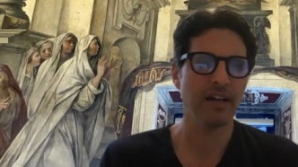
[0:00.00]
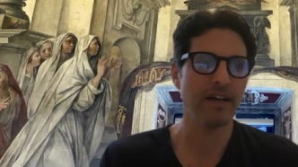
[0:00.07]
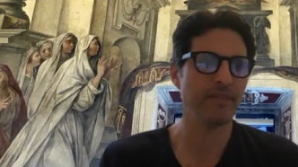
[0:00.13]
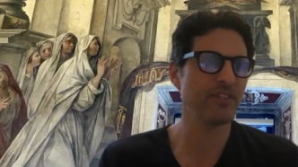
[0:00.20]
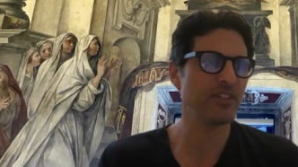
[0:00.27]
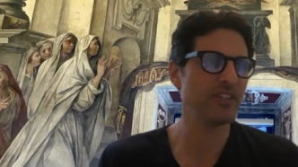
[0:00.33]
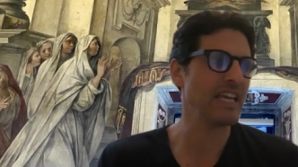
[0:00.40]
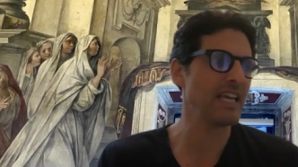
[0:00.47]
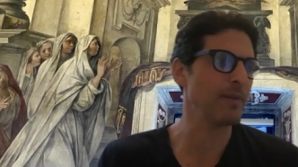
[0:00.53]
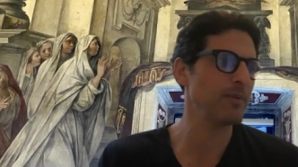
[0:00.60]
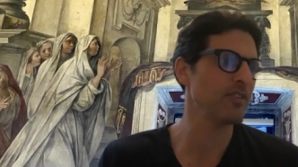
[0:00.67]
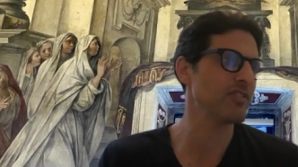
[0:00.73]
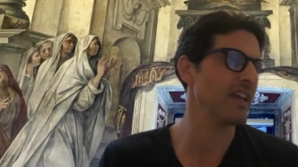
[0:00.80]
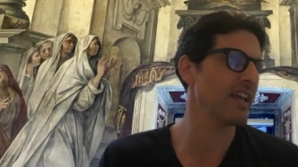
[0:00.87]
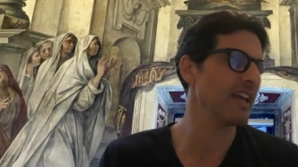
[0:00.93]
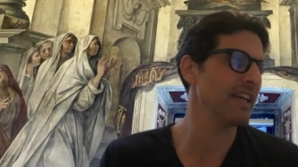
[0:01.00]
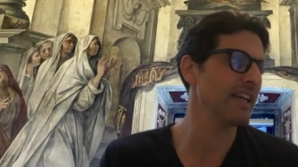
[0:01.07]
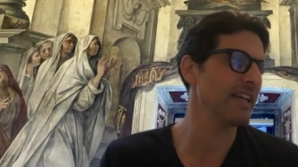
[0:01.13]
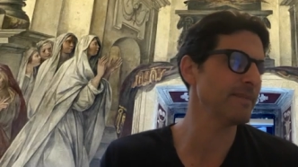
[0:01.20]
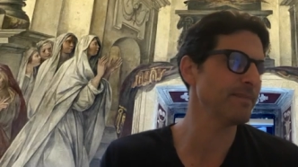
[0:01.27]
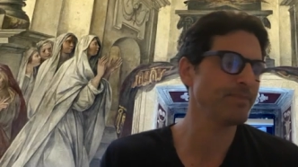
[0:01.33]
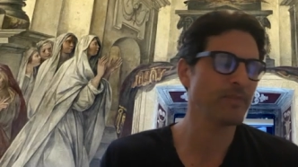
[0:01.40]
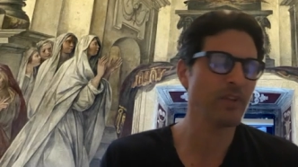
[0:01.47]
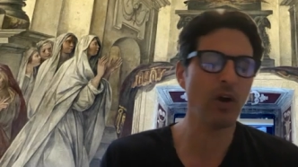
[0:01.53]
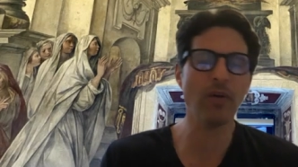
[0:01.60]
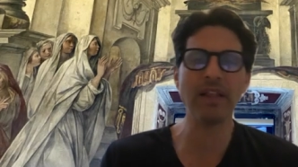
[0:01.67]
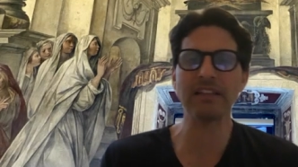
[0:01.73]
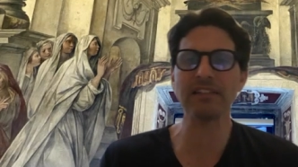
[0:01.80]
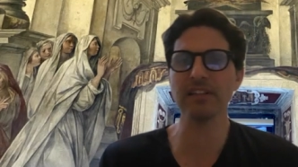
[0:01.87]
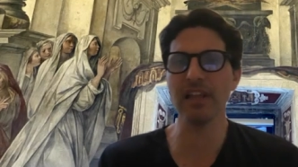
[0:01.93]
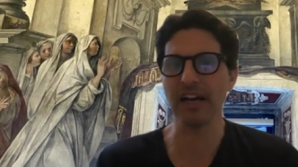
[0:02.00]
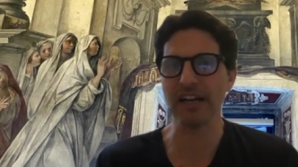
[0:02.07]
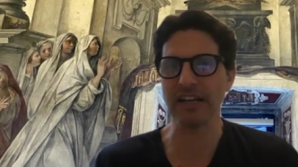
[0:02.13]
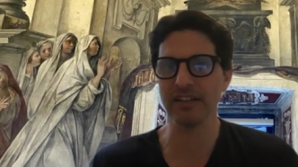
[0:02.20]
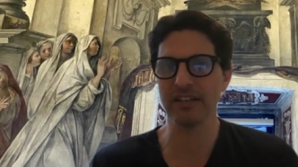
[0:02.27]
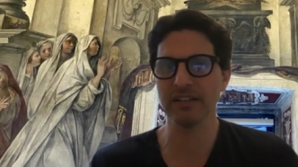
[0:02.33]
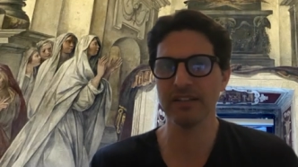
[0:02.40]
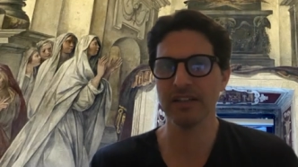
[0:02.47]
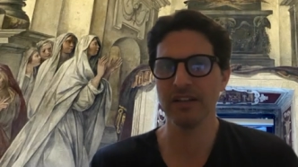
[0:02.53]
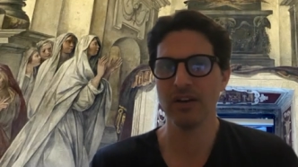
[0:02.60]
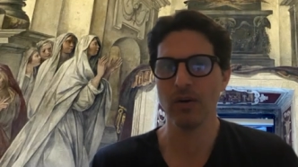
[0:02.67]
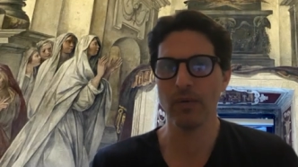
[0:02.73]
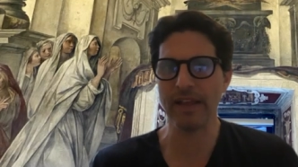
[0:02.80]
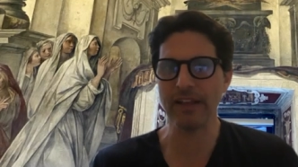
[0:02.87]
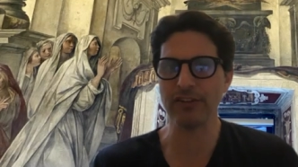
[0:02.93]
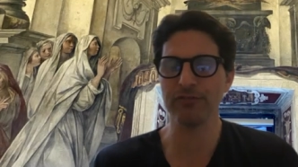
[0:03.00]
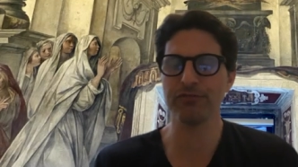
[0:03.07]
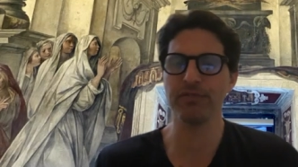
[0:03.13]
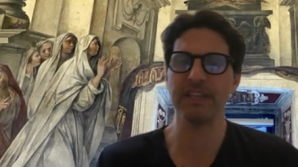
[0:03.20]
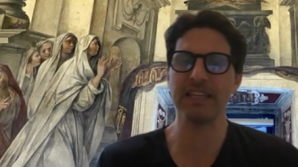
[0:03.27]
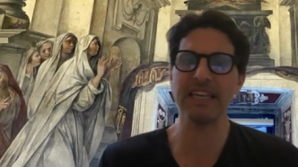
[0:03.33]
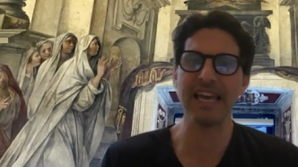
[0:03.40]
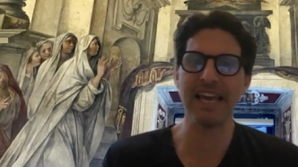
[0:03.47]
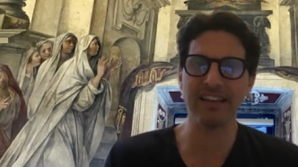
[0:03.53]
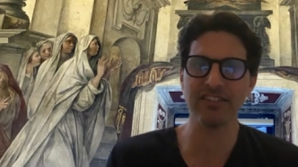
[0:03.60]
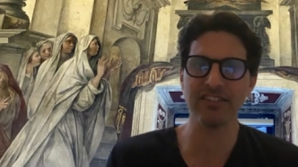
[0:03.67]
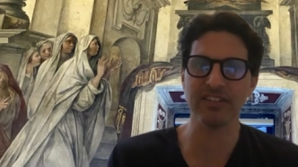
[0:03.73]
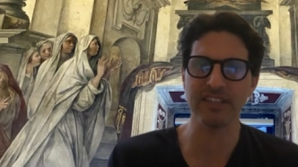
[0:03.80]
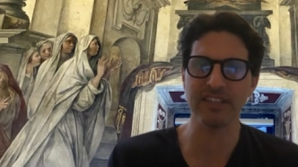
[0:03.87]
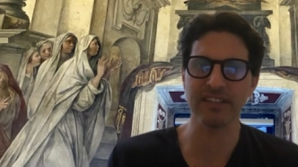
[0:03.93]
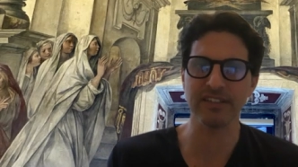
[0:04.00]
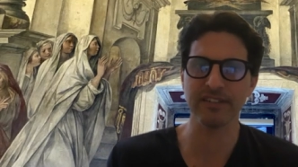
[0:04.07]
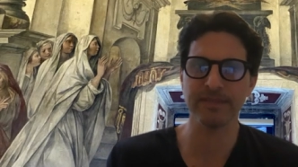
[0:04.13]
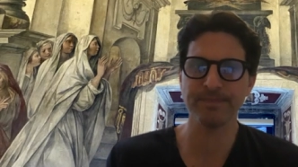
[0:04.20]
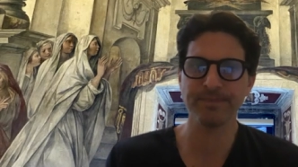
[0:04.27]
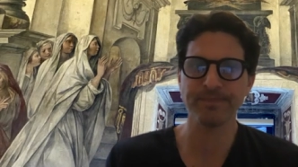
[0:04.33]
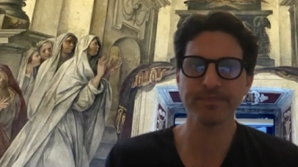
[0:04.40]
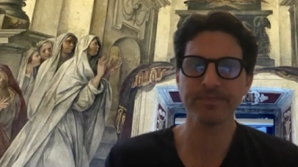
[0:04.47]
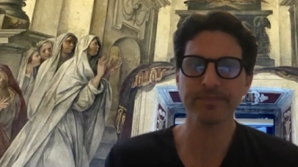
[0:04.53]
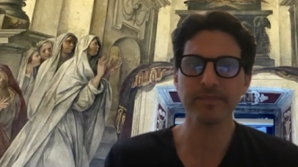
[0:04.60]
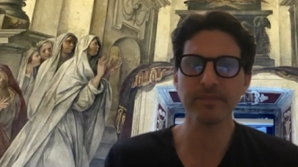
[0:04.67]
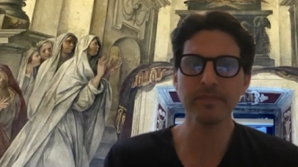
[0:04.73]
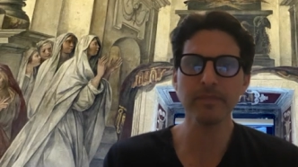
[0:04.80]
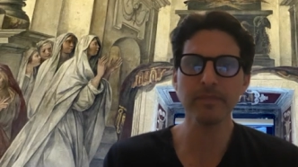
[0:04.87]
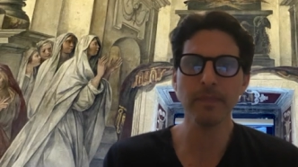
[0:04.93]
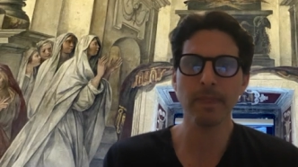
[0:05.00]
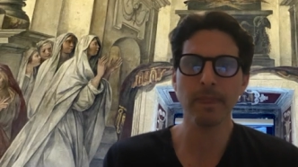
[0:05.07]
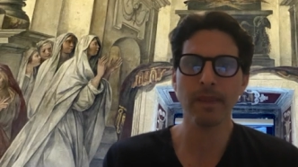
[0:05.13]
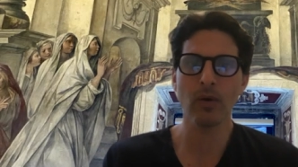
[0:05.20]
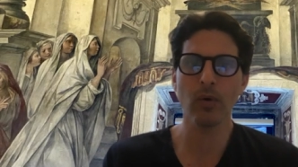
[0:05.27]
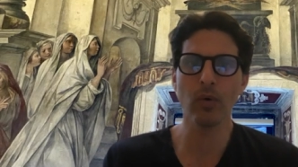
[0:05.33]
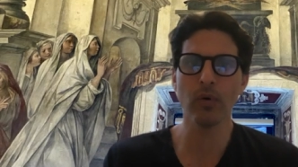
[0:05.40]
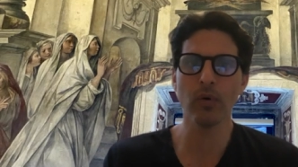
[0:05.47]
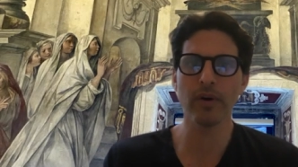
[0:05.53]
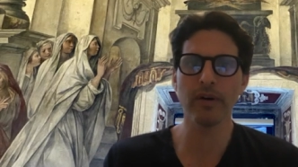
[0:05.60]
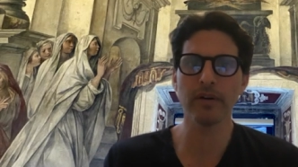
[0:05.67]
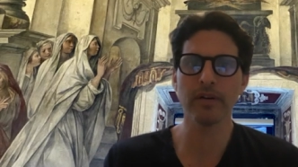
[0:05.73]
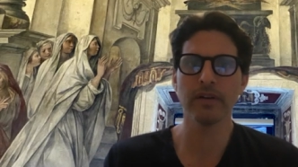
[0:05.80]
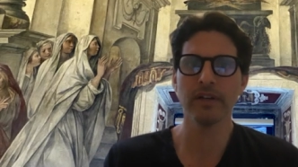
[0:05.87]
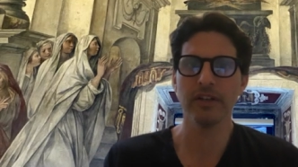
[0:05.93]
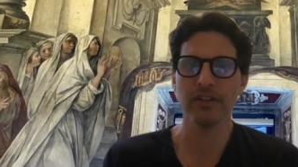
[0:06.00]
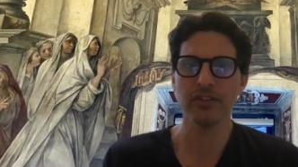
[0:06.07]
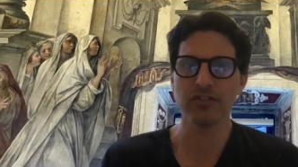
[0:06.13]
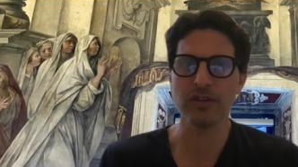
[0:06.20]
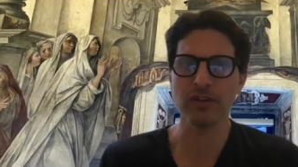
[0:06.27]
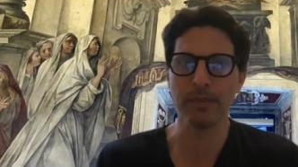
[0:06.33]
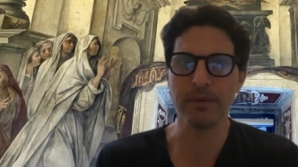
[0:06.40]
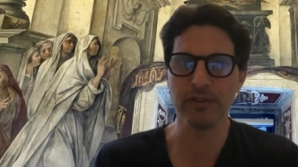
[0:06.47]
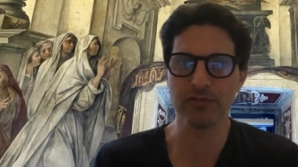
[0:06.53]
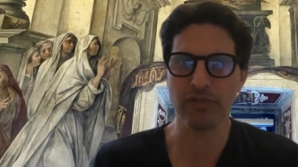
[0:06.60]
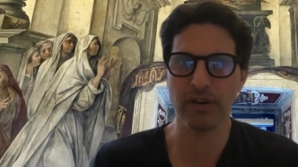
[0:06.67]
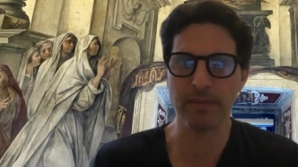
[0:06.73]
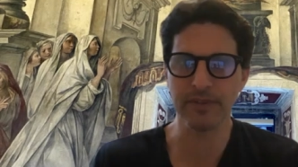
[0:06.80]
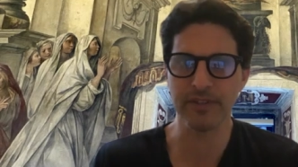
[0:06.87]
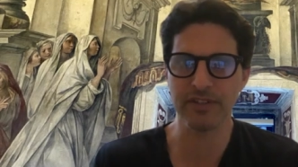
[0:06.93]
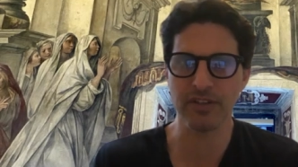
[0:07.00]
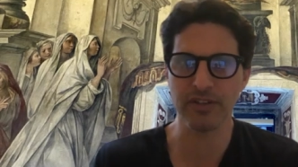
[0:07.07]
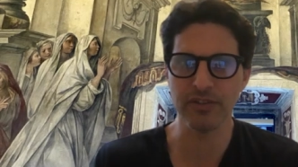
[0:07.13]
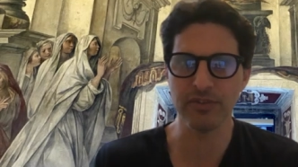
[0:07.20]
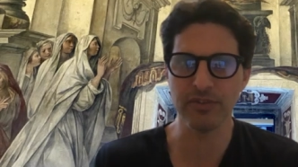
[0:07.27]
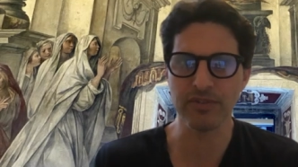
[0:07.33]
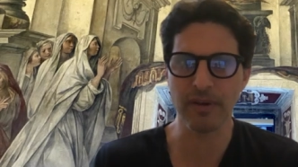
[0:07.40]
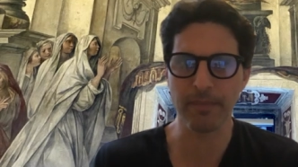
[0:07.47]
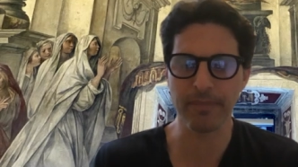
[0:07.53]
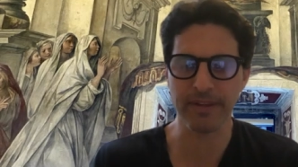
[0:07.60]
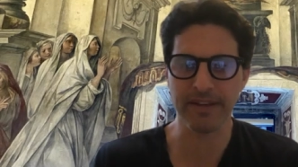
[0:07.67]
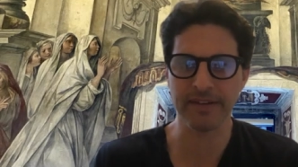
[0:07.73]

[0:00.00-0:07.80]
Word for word: Today we say, oh, that's luck. Oh, that's a freaky accident. Or someone is trying to tell you something.